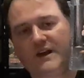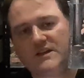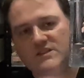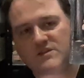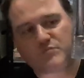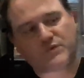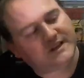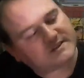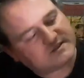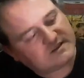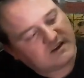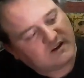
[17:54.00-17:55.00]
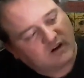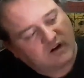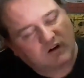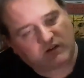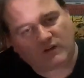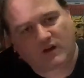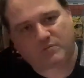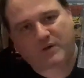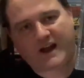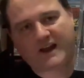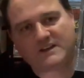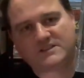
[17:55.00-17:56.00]
inch split on like
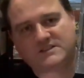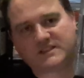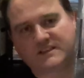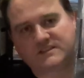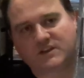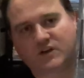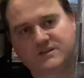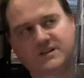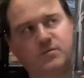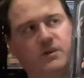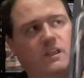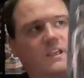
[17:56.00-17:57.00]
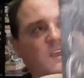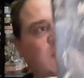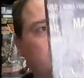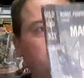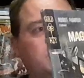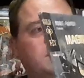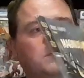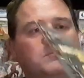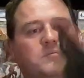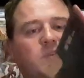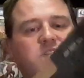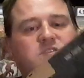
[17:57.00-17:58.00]
page 6 that goes up here, but the
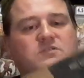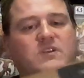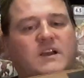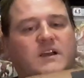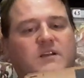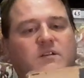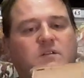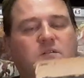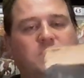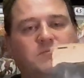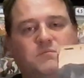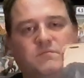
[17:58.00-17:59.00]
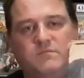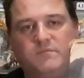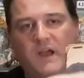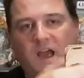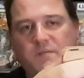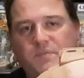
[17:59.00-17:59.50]
most bad